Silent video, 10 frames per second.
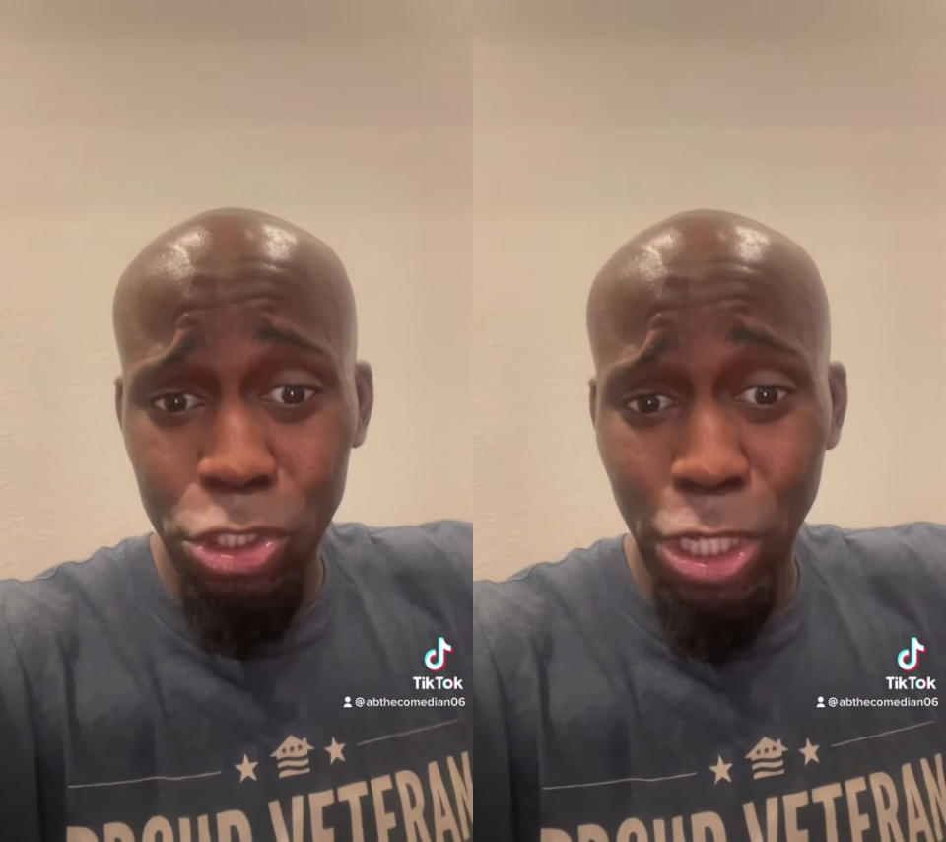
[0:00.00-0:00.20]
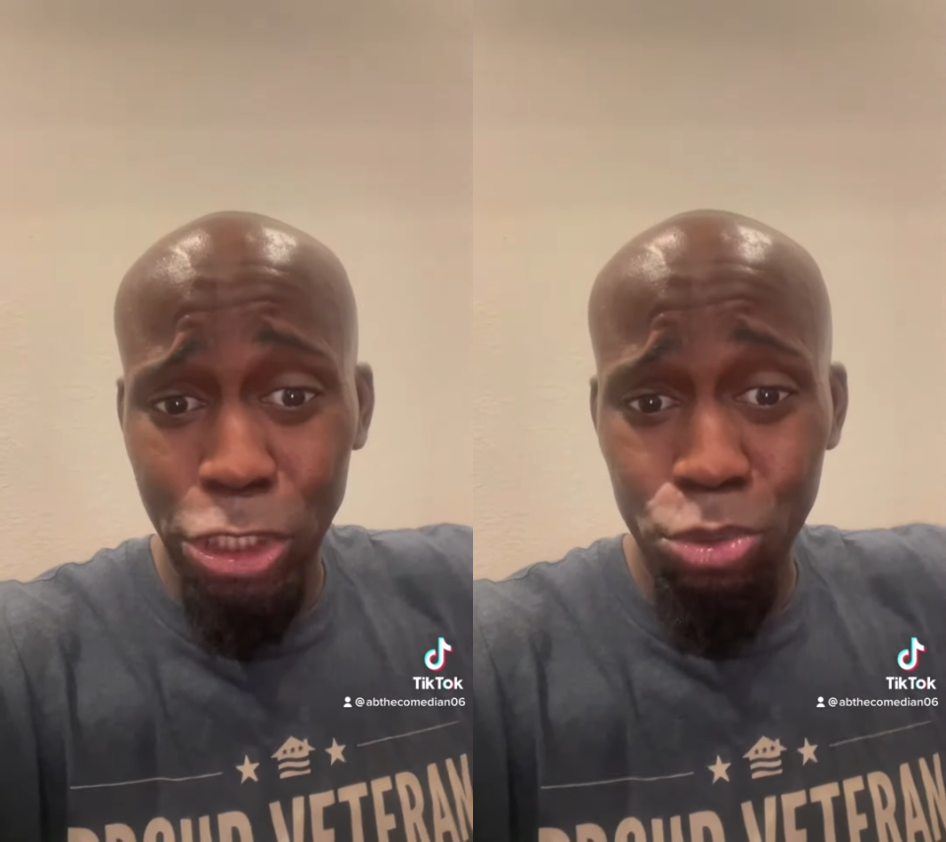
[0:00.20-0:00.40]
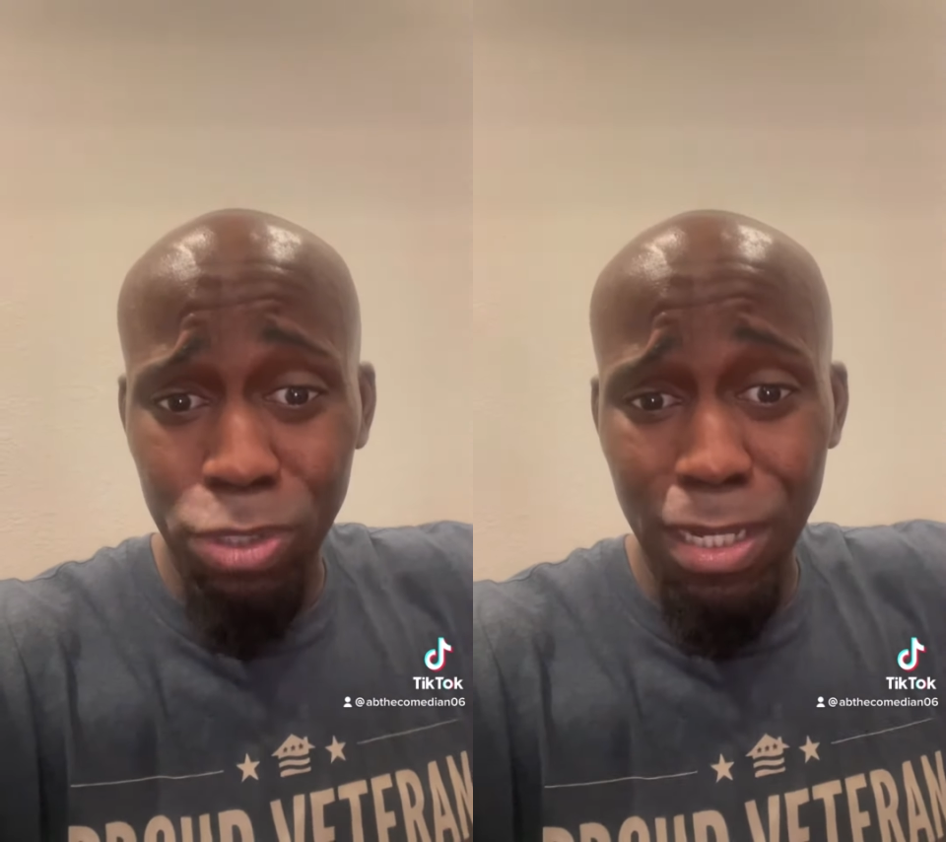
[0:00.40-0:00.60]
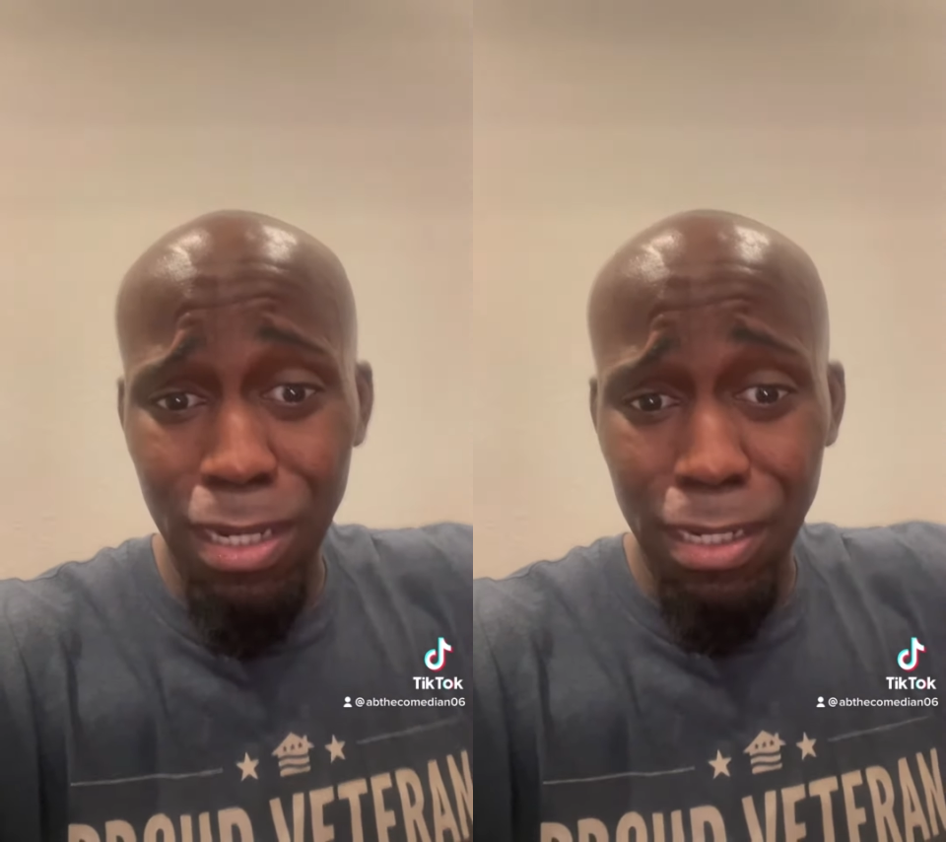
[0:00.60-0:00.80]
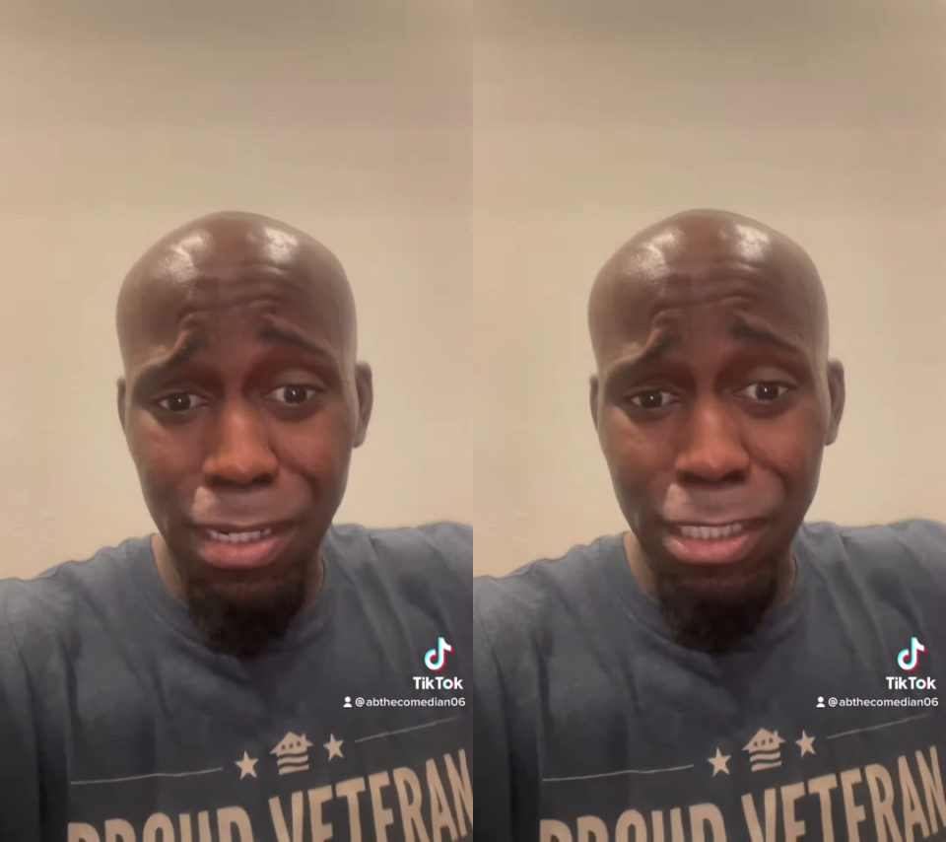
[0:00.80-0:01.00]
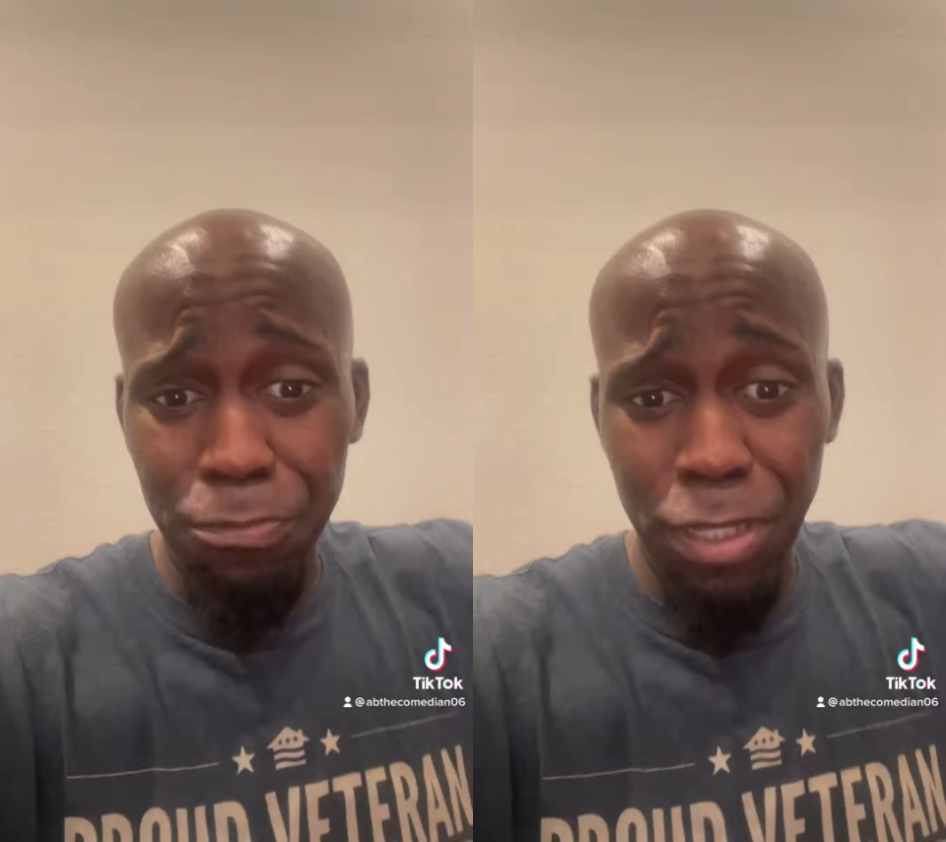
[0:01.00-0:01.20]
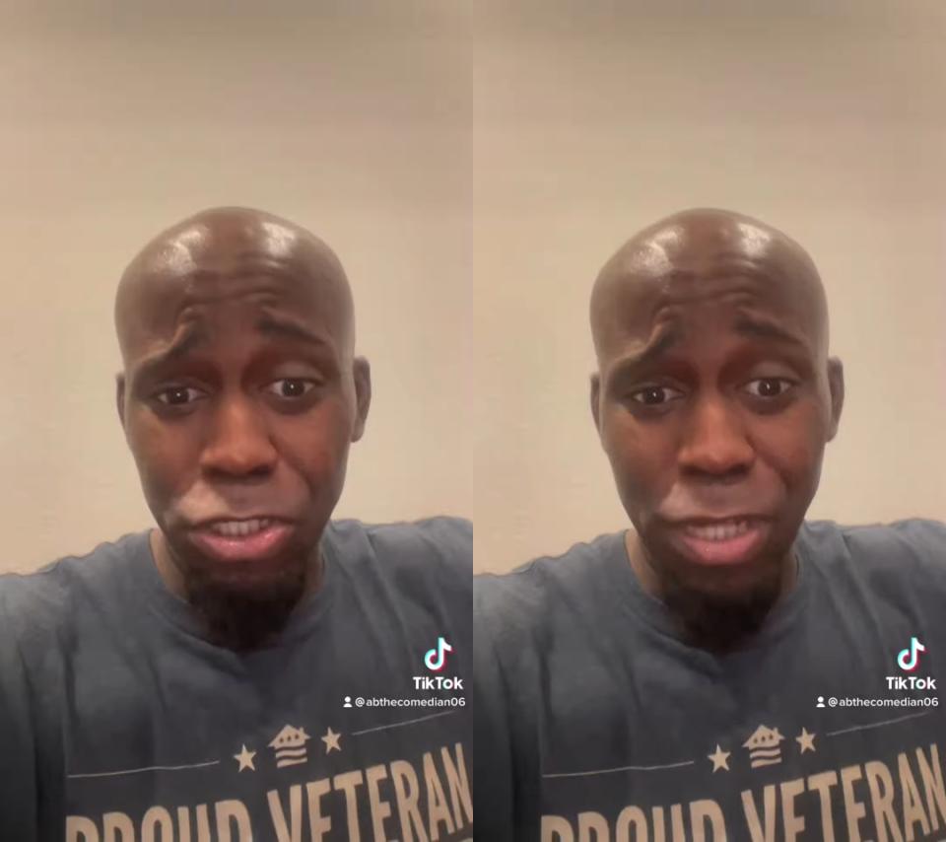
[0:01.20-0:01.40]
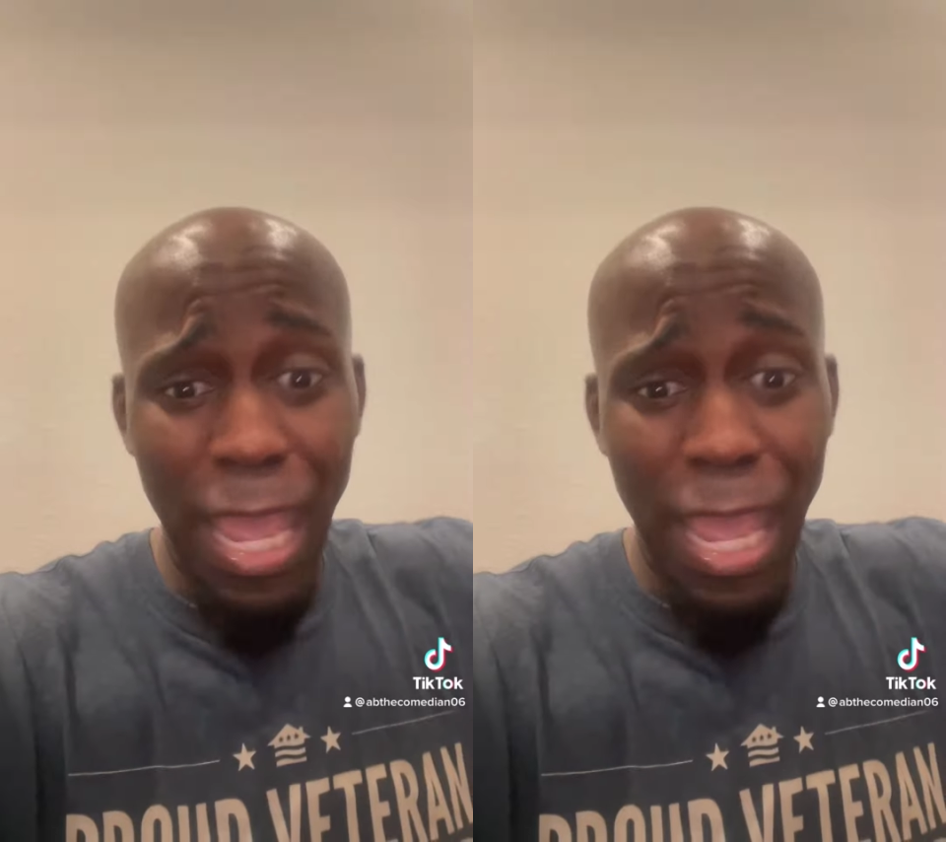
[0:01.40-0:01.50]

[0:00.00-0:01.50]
that you good in this bitch.